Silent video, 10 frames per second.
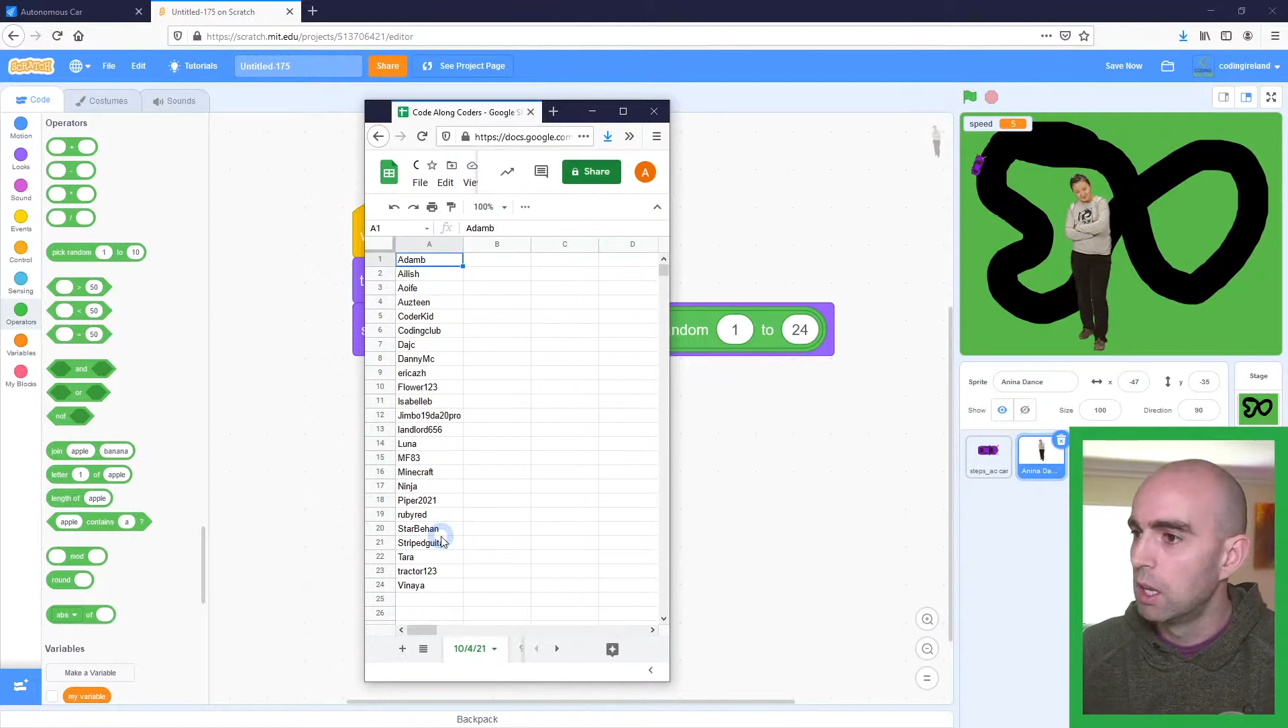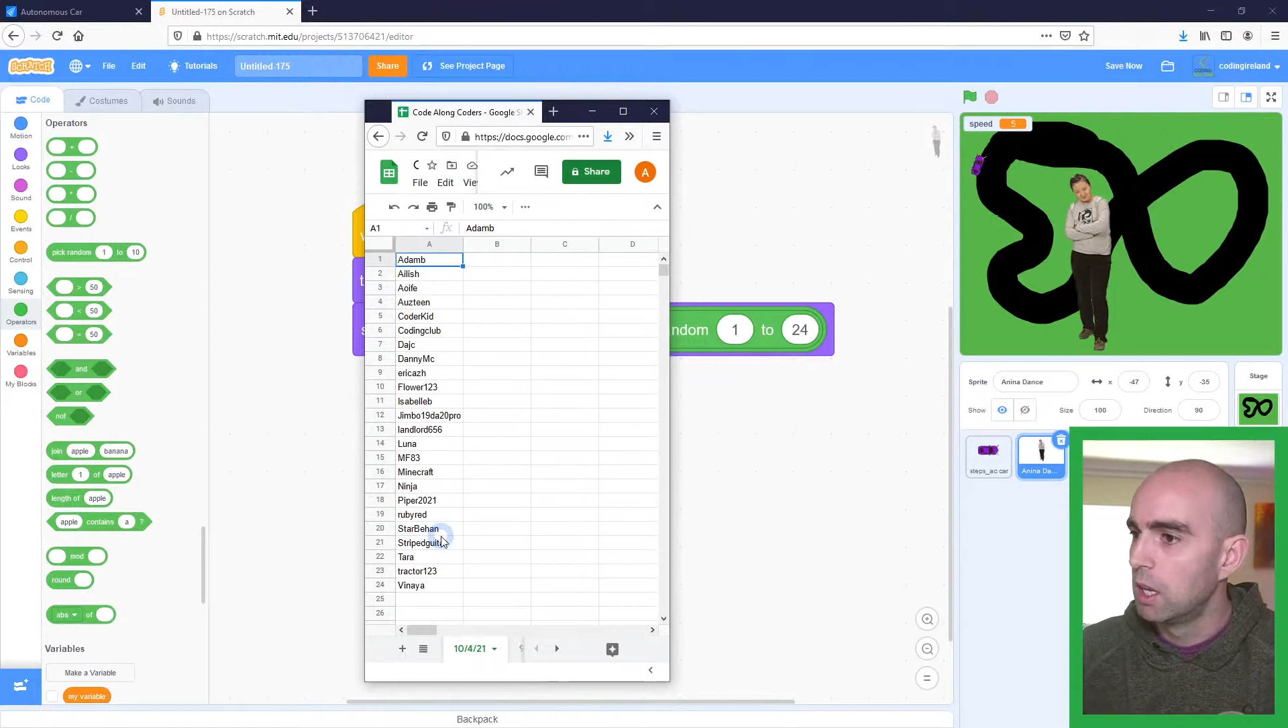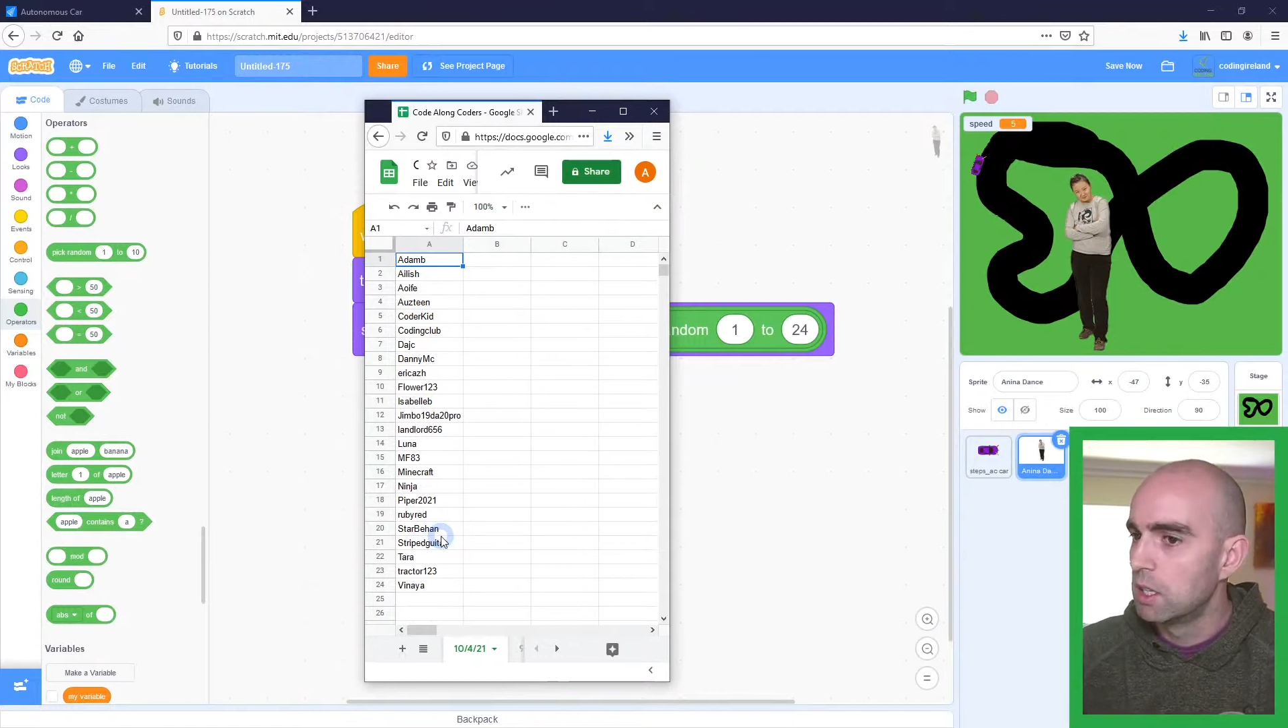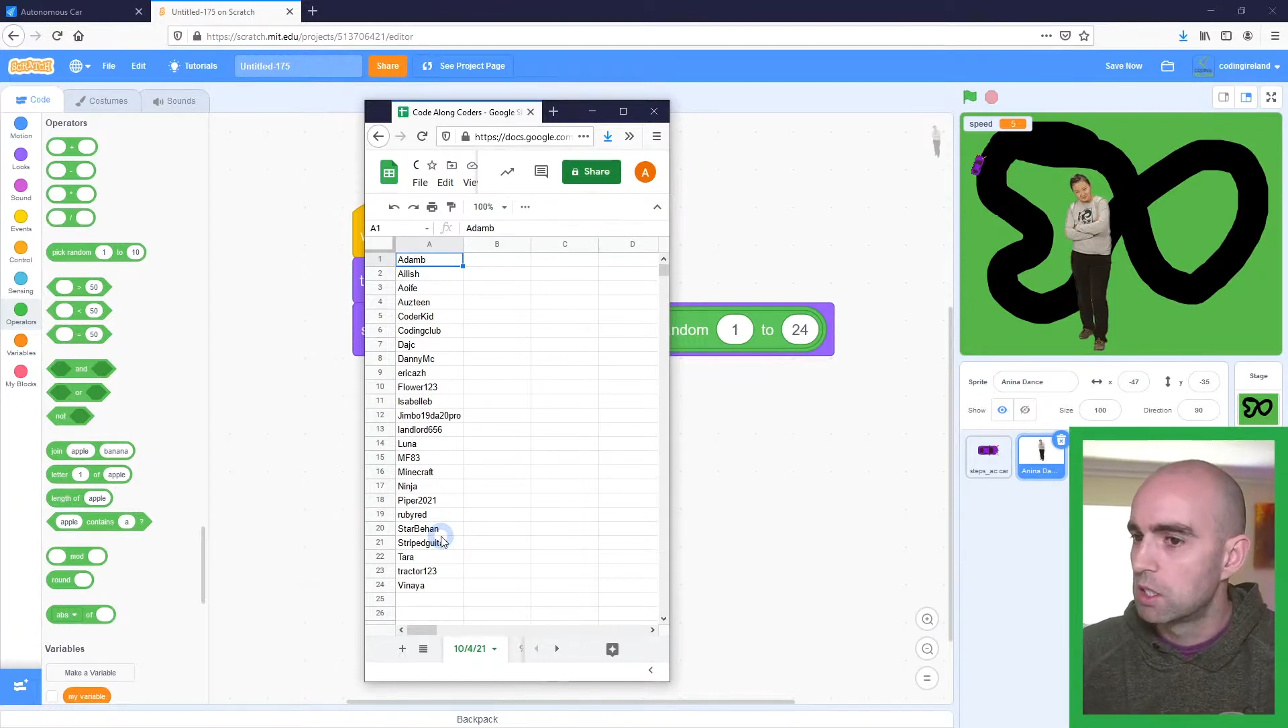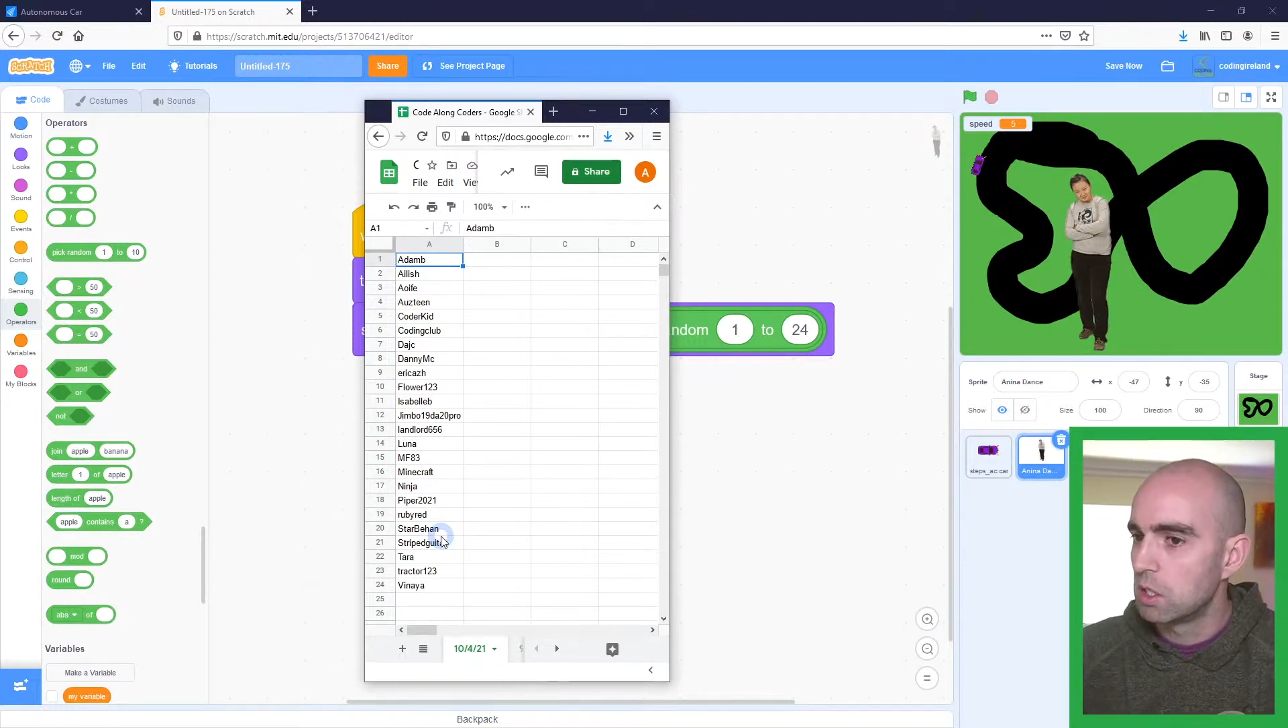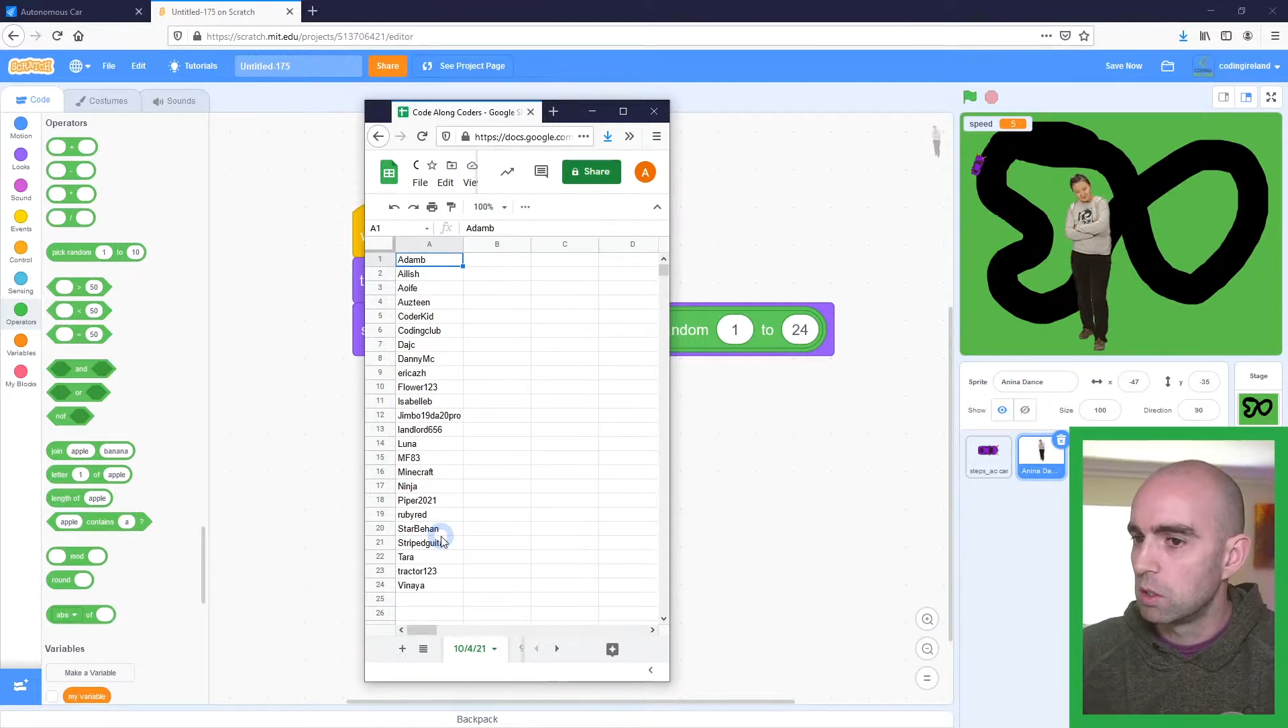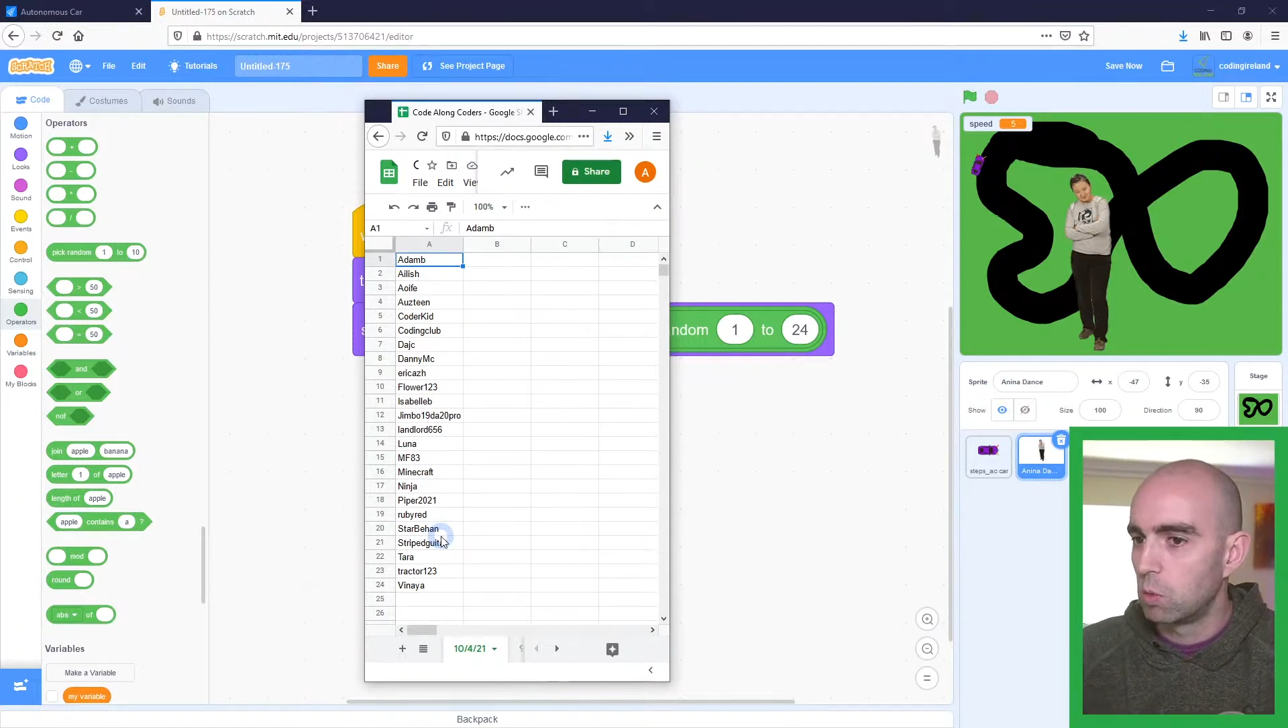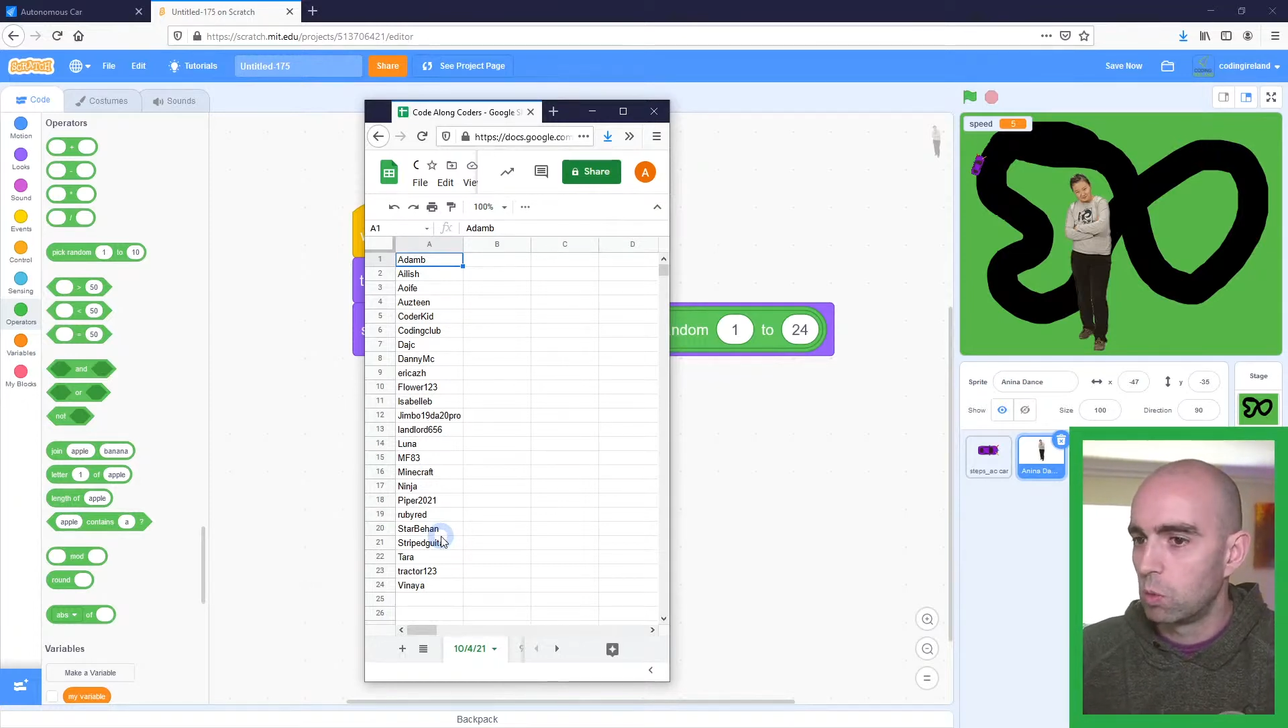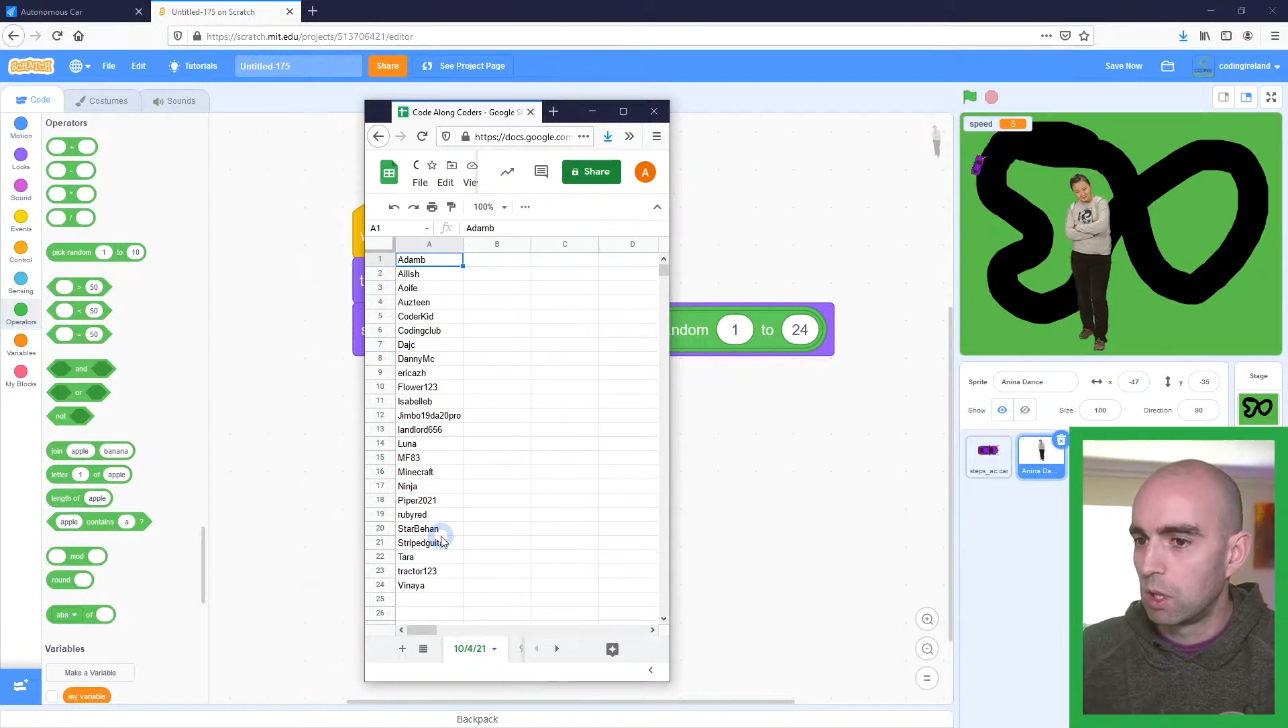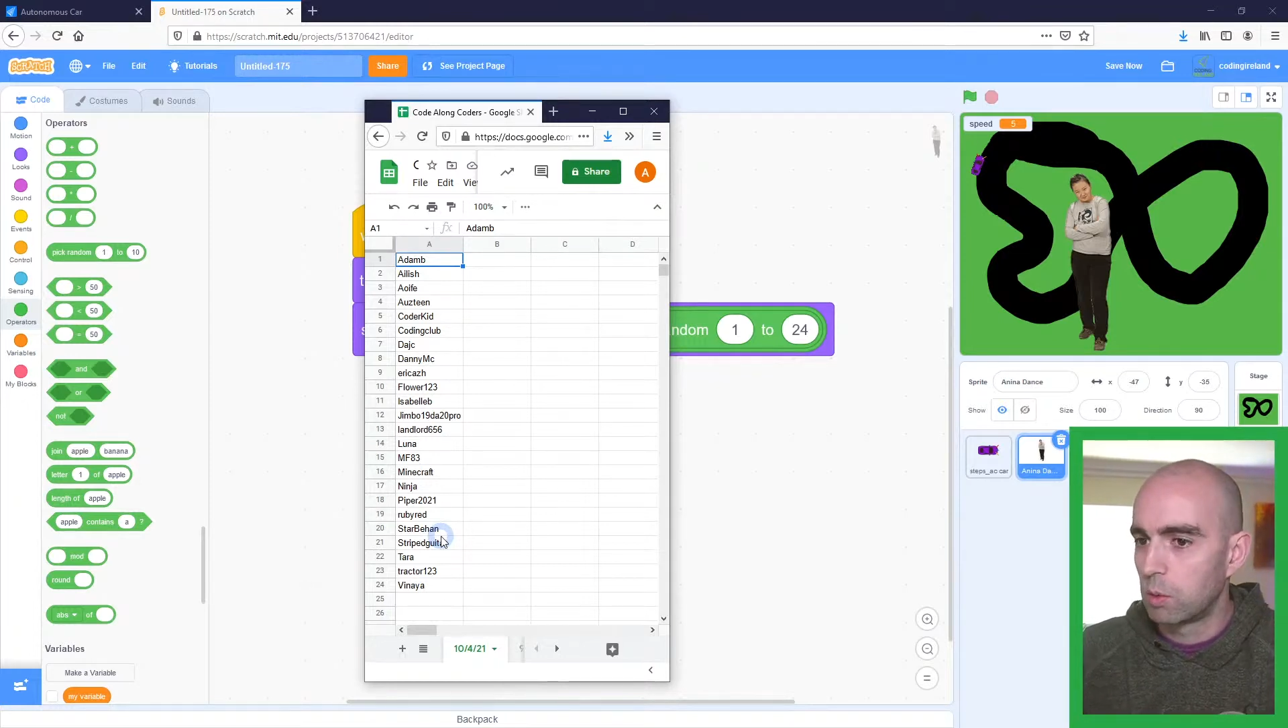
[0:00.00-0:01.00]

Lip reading: to win the